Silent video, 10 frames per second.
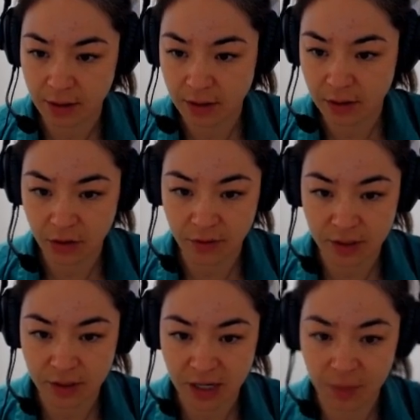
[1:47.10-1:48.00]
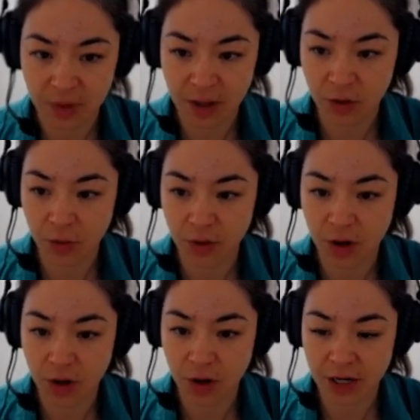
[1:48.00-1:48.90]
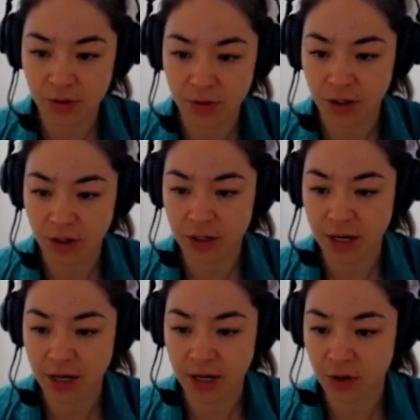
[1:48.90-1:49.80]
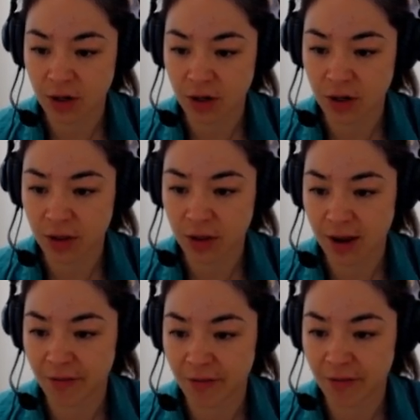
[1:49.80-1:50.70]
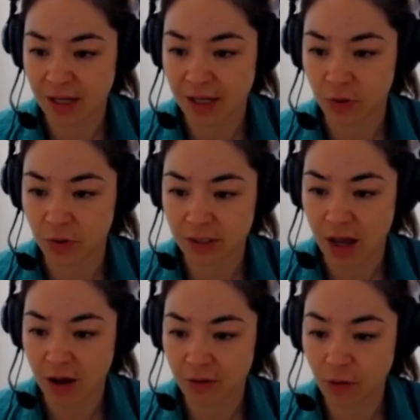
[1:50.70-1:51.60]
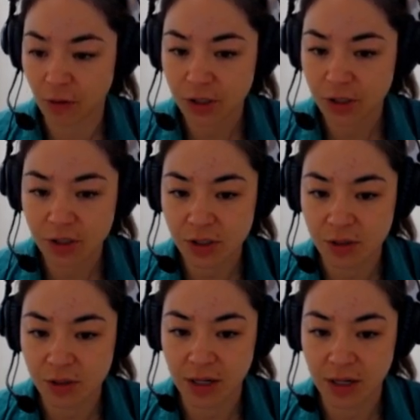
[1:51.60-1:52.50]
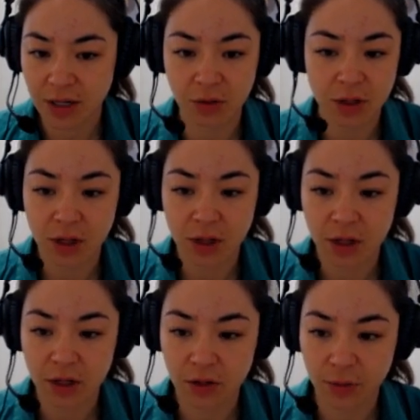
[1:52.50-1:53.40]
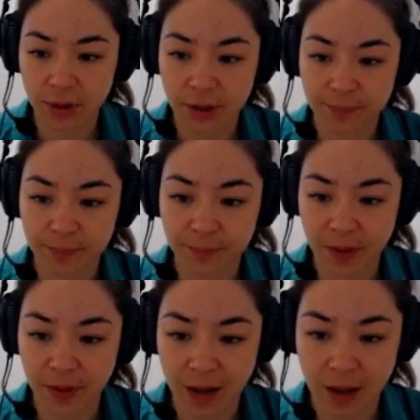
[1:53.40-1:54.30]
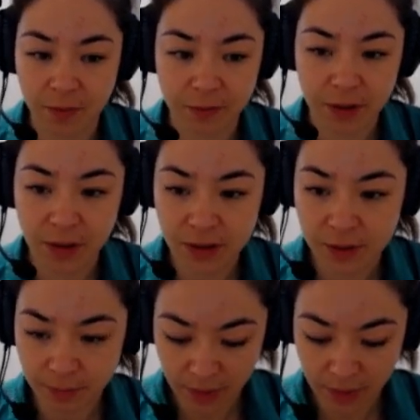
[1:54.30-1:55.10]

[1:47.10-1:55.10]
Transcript: Service type, and that'll go in the contact record, and you can either have like separate folders depending on your fields.